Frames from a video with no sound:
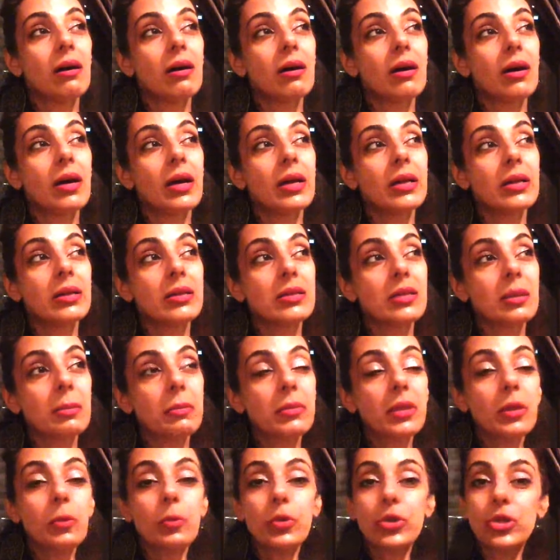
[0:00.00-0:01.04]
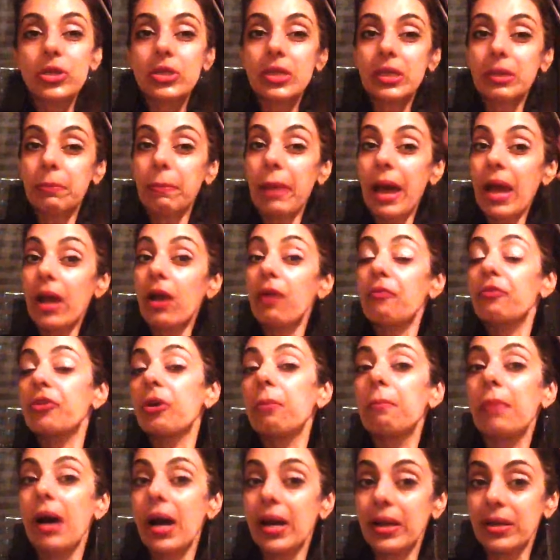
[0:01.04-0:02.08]
It is something which is at the back of your
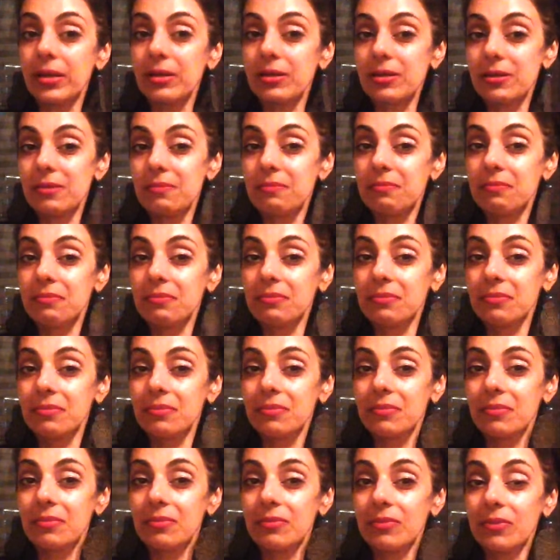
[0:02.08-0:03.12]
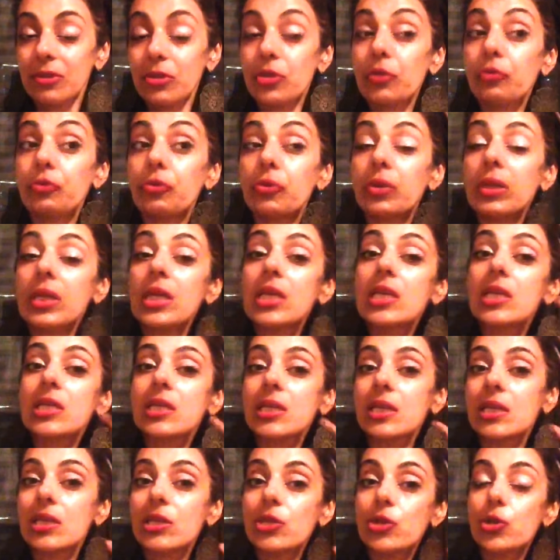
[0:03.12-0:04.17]
mind, that you have to
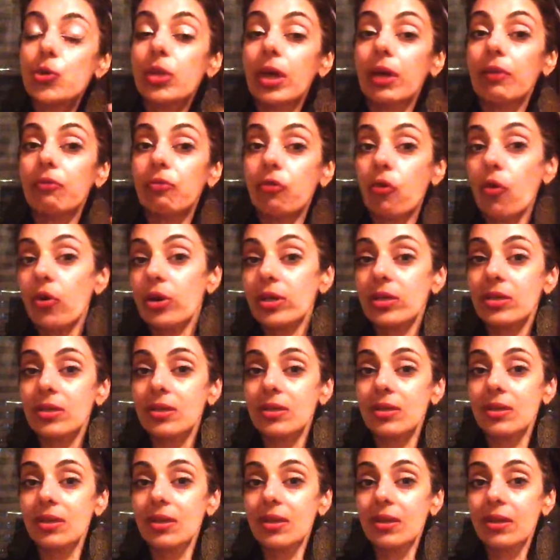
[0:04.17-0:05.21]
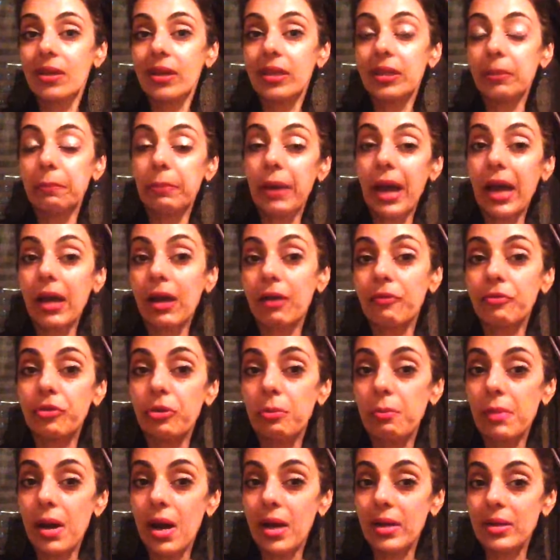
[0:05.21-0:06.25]
listen to that voice at the back of your
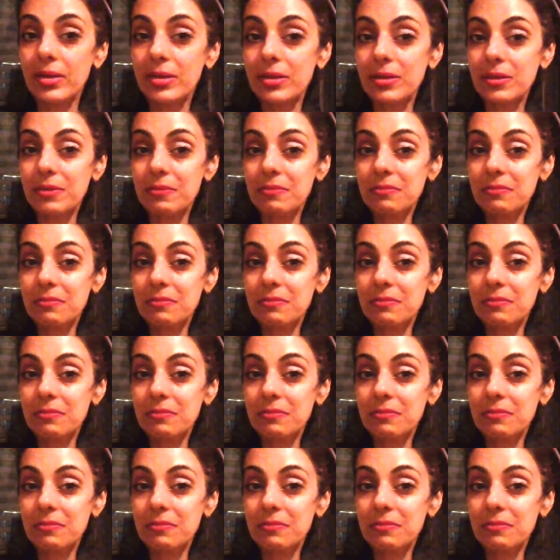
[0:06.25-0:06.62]
mind.